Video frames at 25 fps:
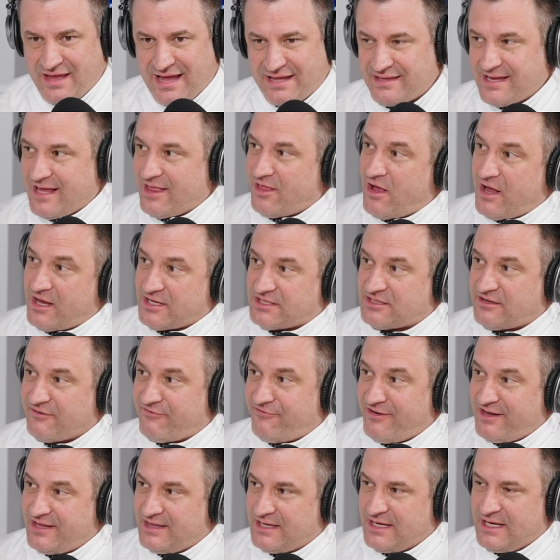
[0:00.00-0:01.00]
that, they lost to
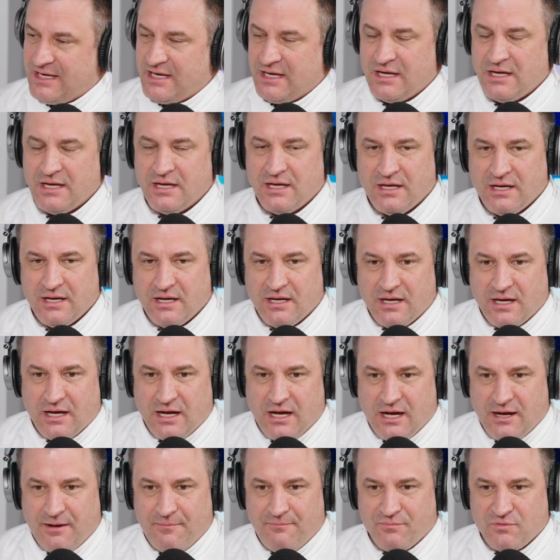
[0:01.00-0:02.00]
Findlay,
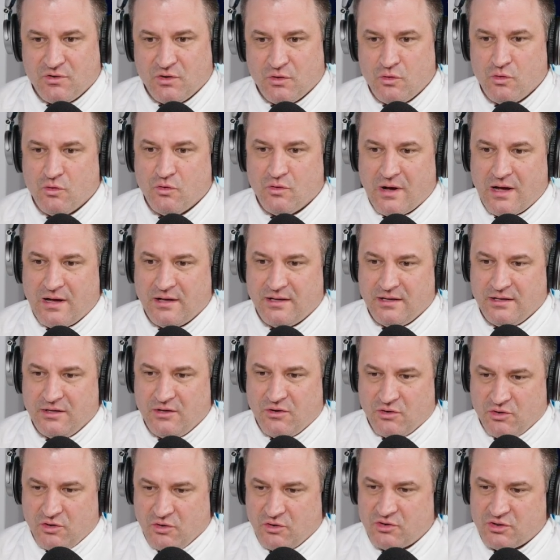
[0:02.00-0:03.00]
who, you
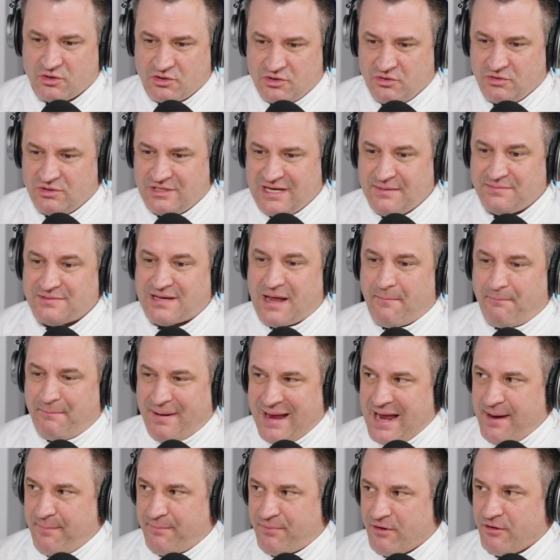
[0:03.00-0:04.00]
know, those are two teams on
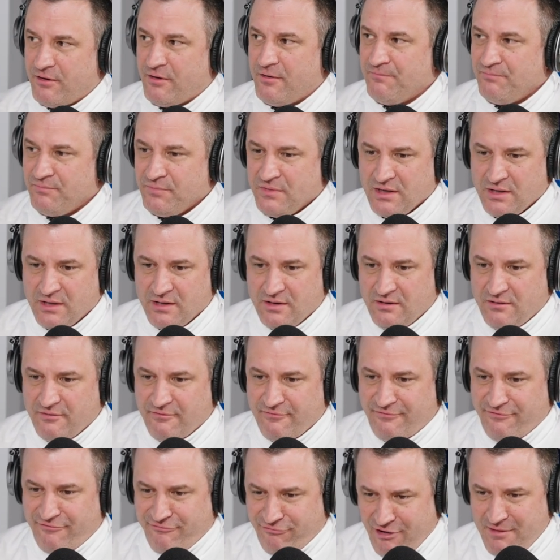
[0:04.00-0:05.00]
paper.
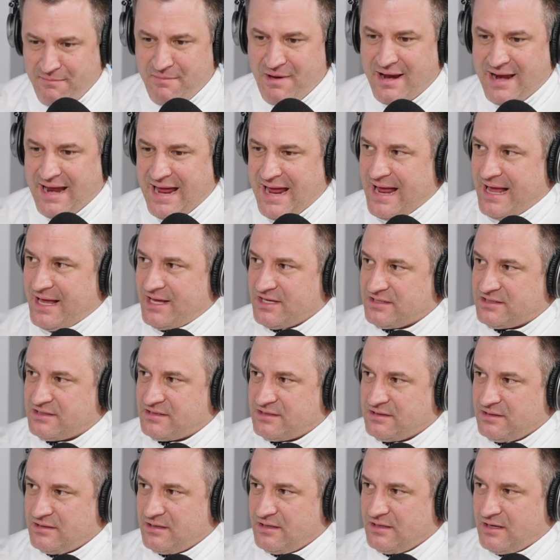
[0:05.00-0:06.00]
Fremont
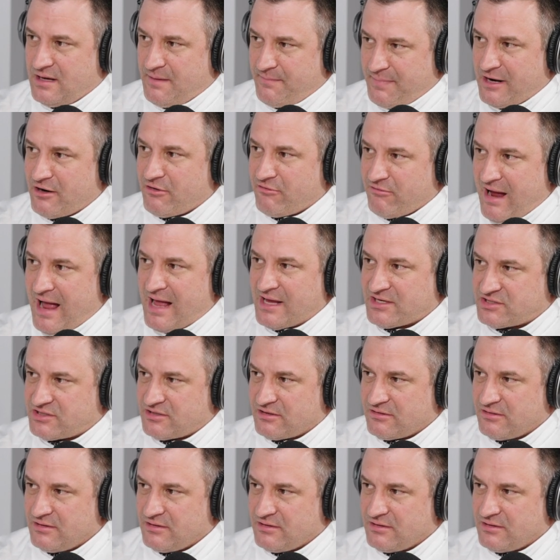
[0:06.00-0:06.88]
has a better roster.